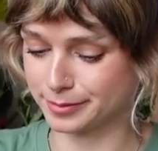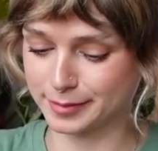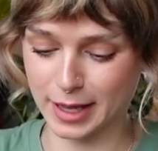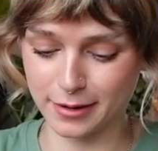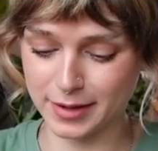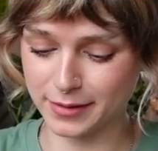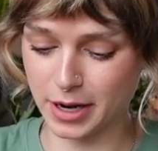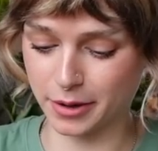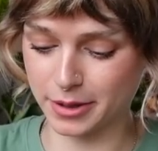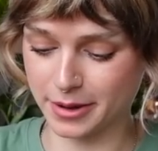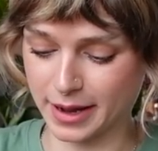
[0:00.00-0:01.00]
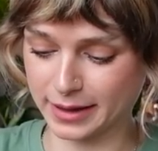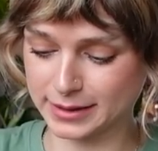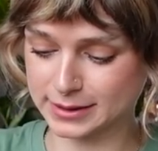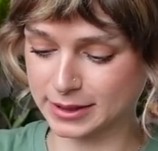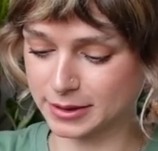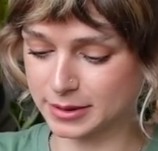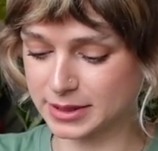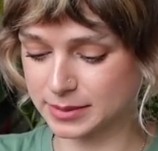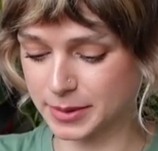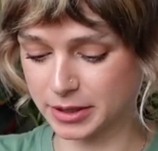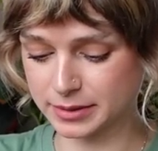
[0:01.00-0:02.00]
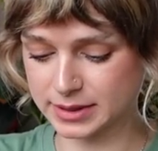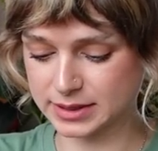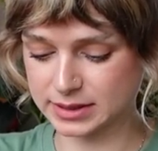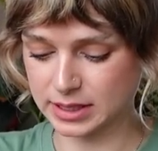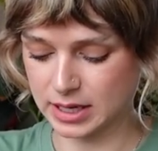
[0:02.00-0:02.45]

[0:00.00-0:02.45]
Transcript: I don't even know you guys, holy smokes.